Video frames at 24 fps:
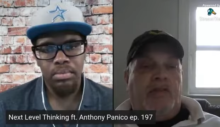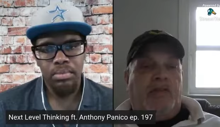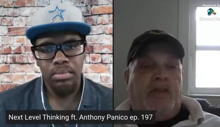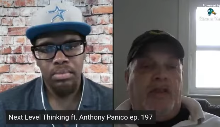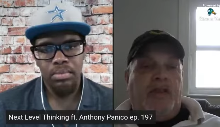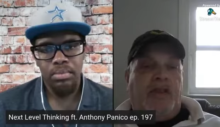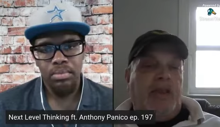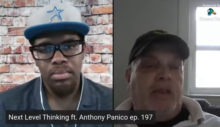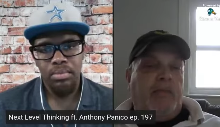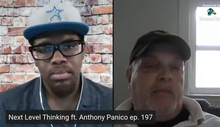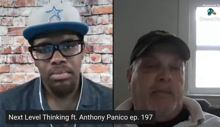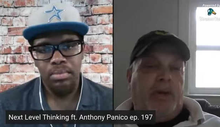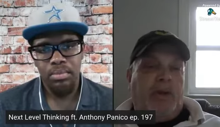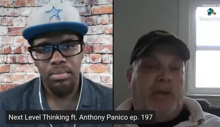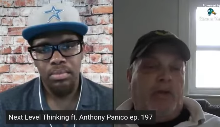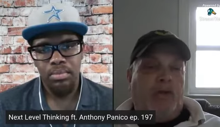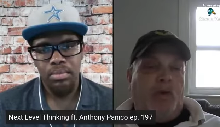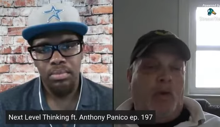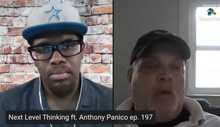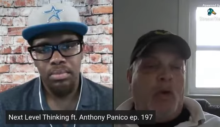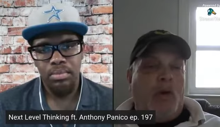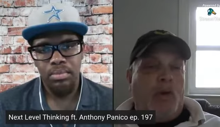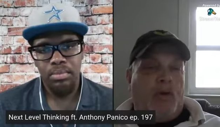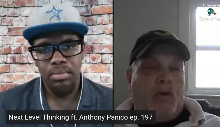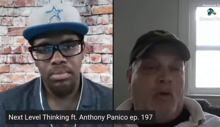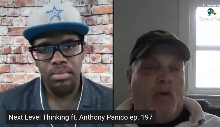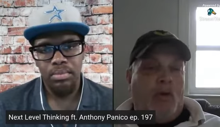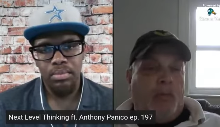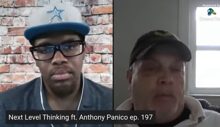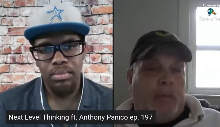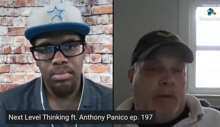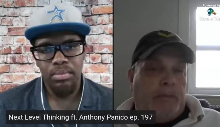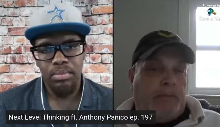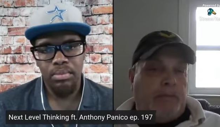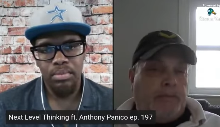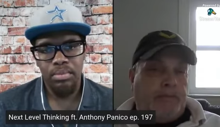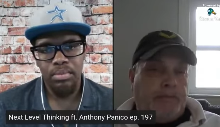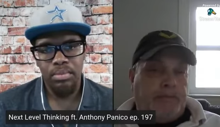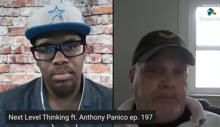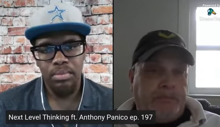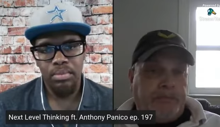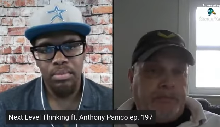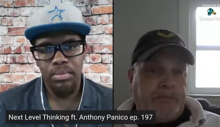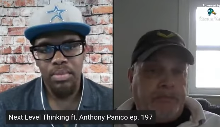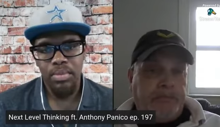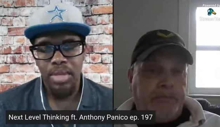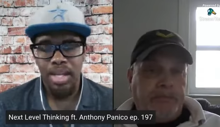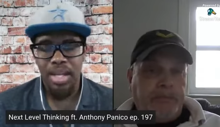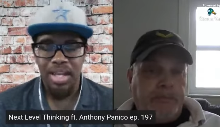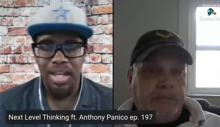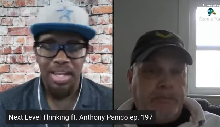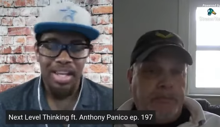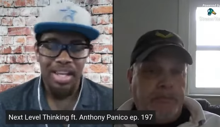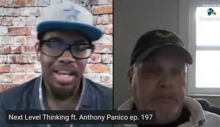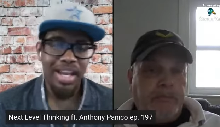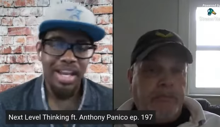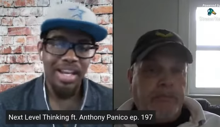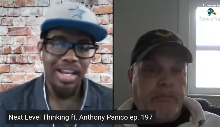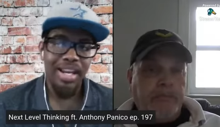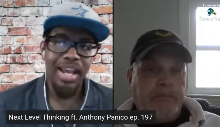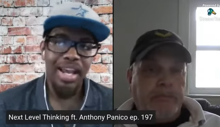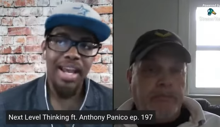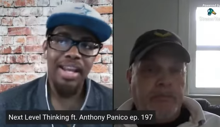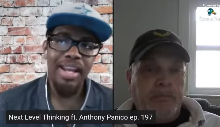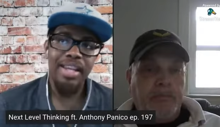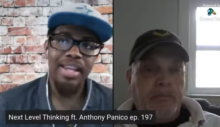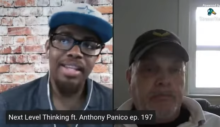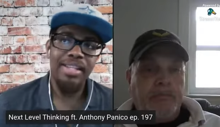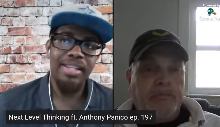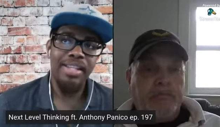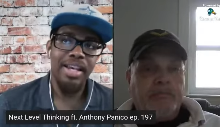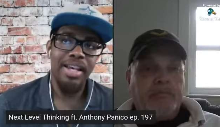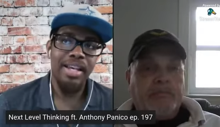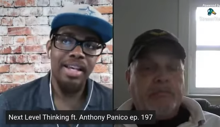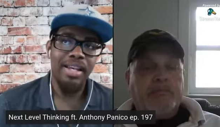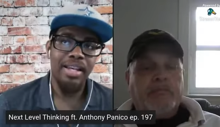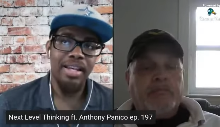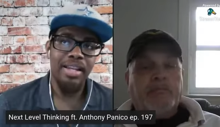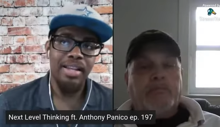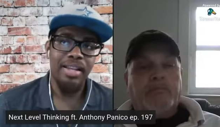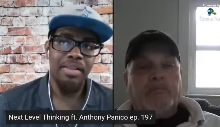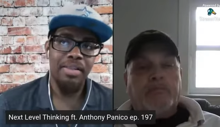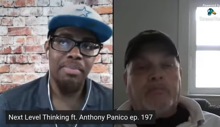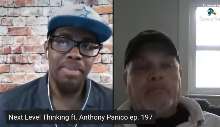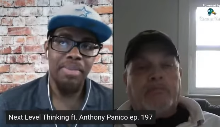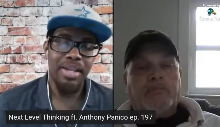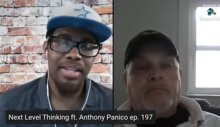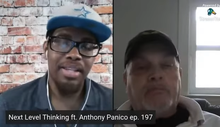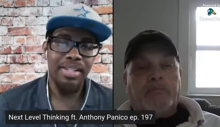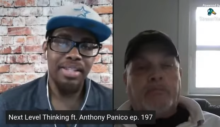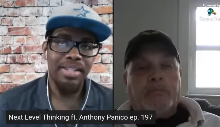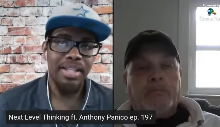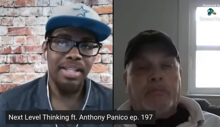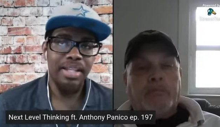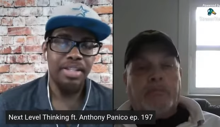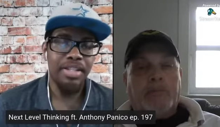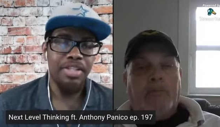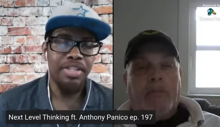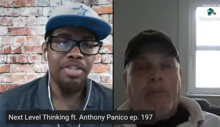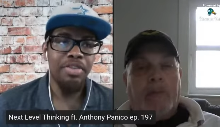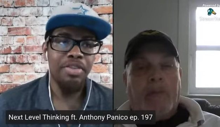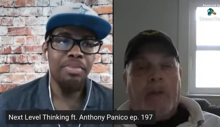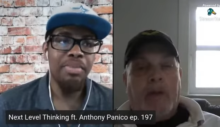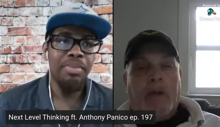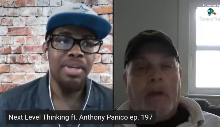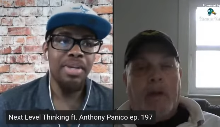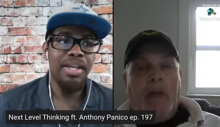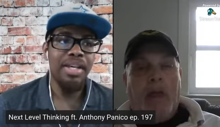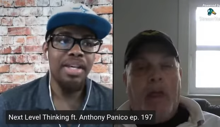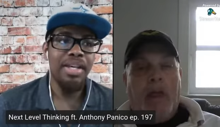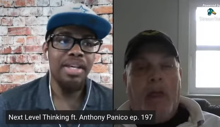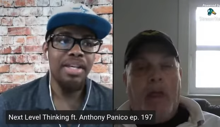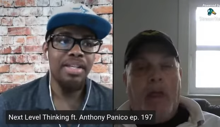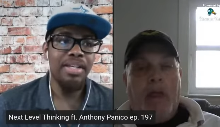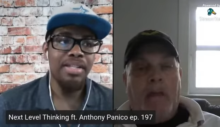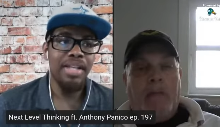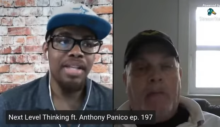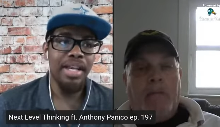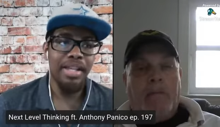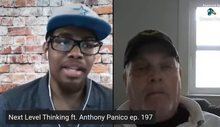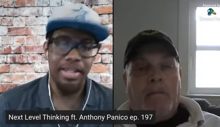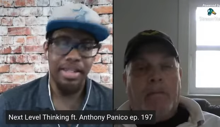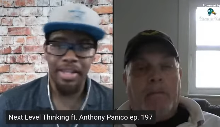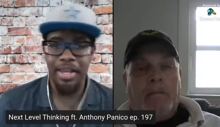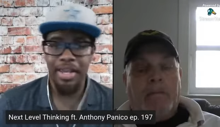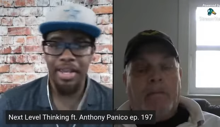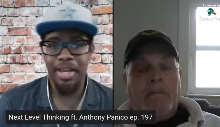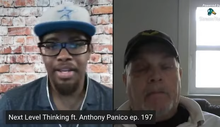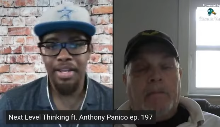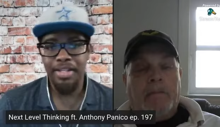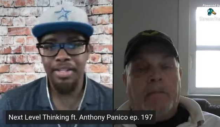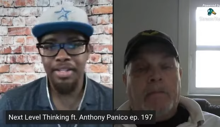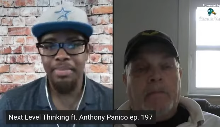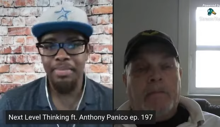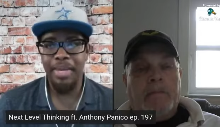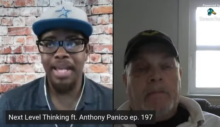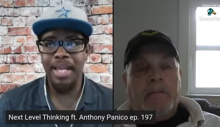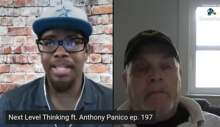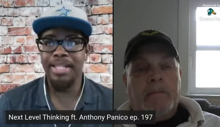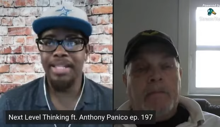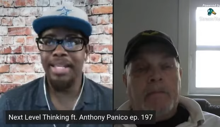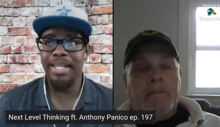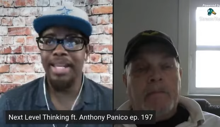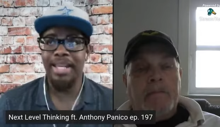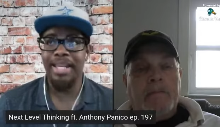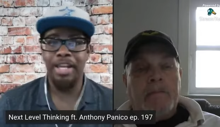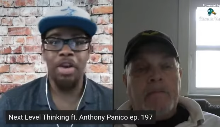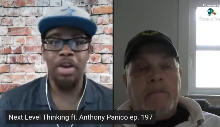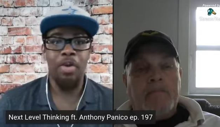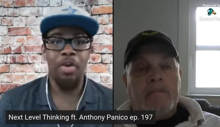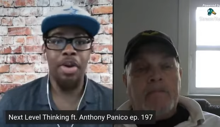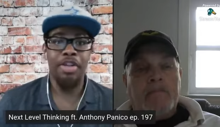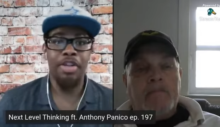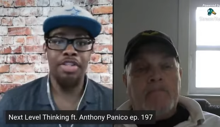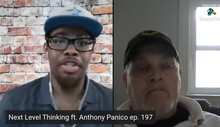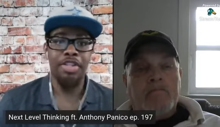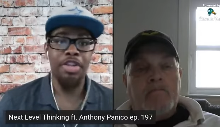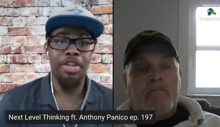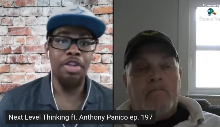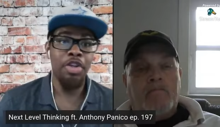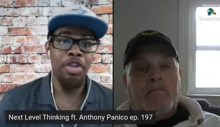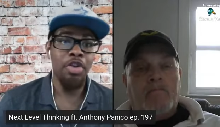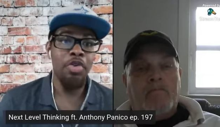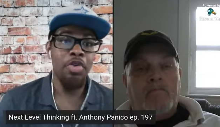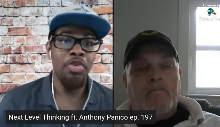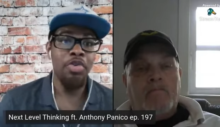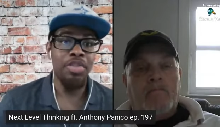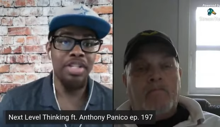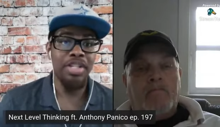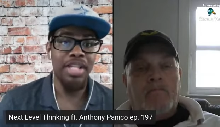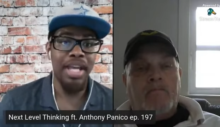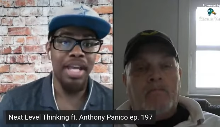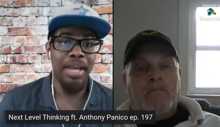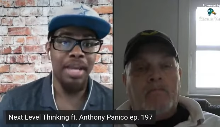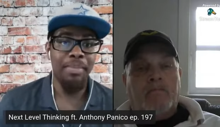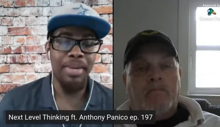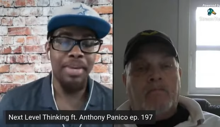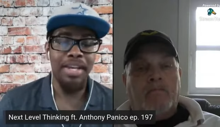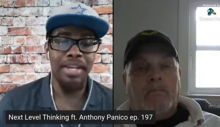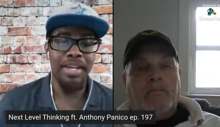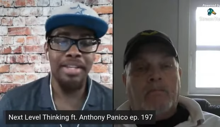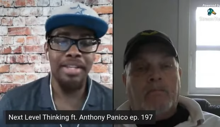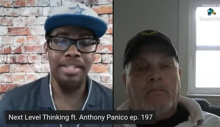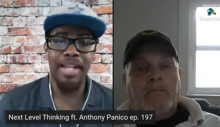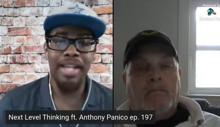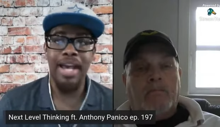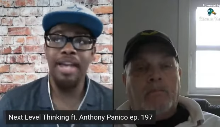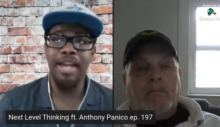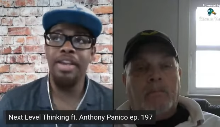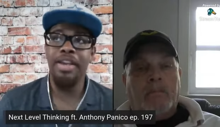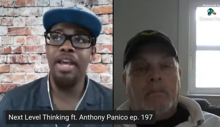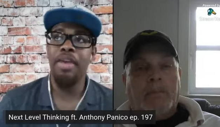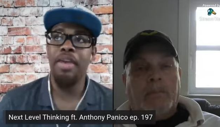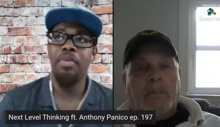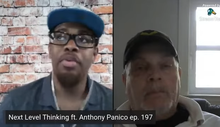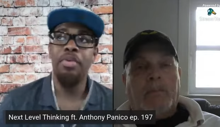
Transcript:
Speaker 1: to keep their doors open.
Speaker 2: Yeah, and that is like uh, the biggest thing too, because like the unexpected and going to huge debt, because now you got to